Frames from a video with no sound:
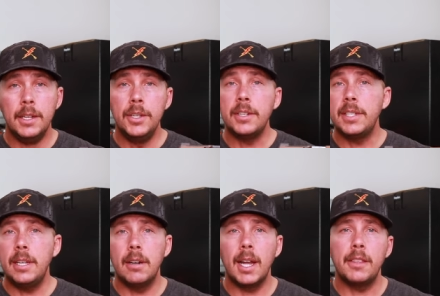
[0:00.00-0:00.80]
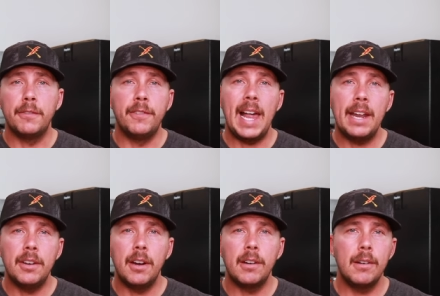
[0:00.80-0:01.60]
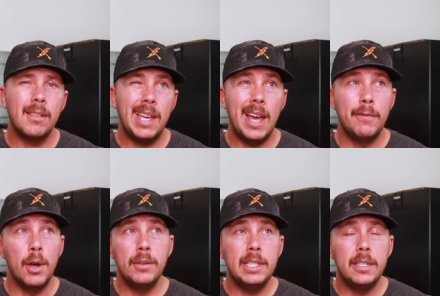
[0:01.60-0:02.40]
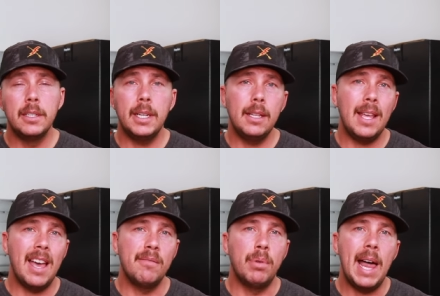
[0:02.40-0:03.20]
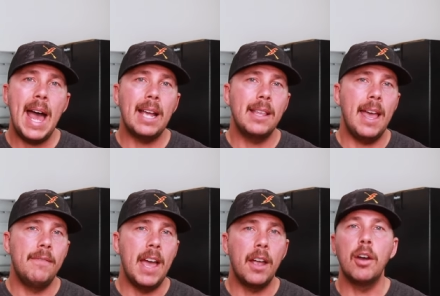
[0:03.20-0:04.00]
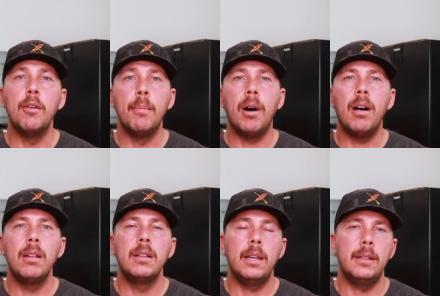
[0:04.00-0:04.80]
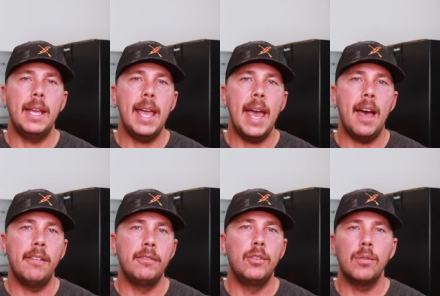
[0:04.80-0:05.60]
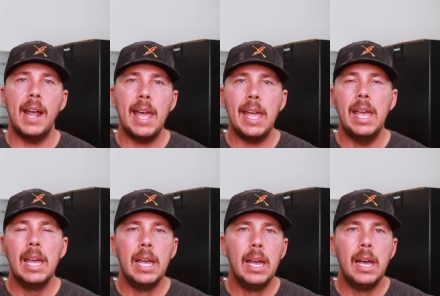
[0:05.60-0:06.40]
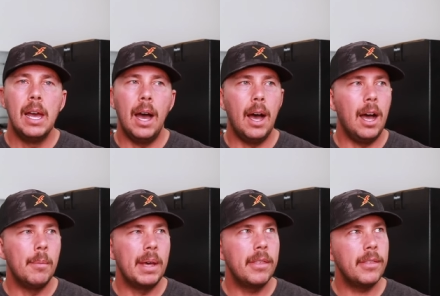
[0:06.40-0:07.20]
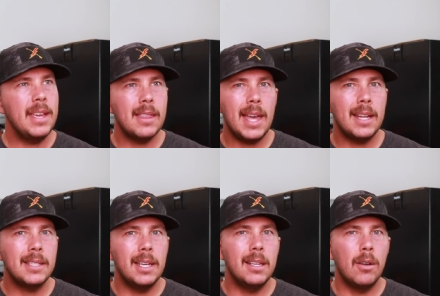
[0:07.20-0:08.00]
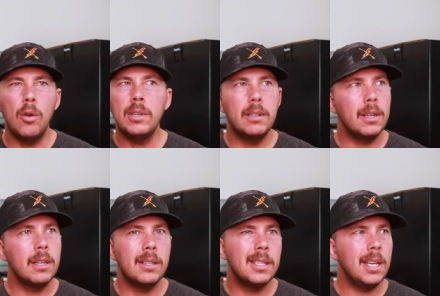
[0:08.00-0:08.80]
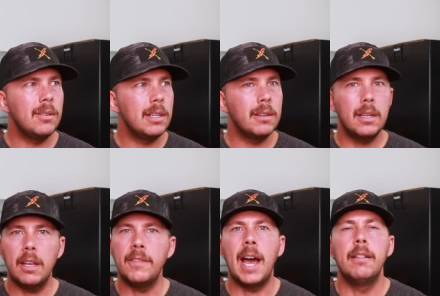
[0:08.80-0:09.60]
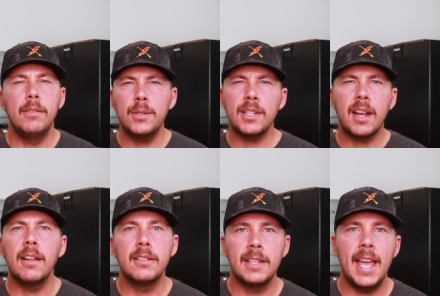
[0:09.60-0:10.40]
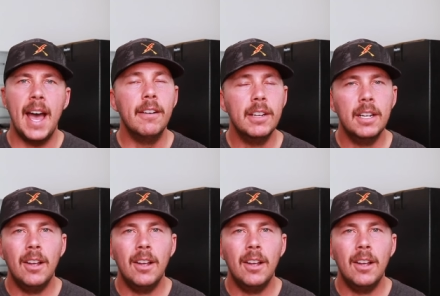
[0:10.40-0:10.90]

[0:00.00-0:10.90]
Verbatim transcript: As you can see here, I got the flat dark earth. They have OD green, they have black, they have that cobalt, and they have gray. I think that's it. OD green, did I say OD green? If not, those are the colors they have.